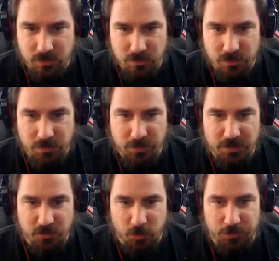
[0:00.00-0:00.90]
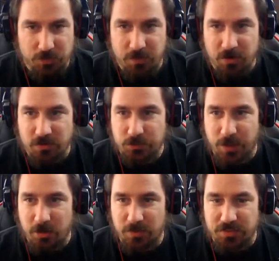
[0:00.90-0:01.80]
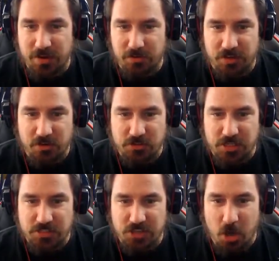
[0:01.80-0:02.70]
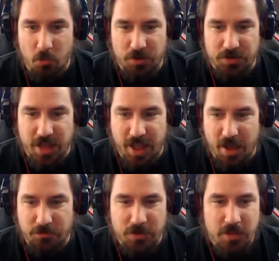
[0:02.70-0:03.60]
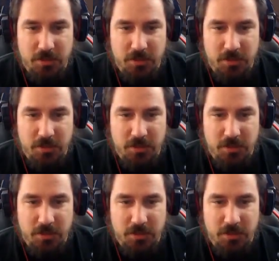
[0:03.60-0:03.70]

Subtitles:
The big group in the middle of Spider-Man there, they're just going down.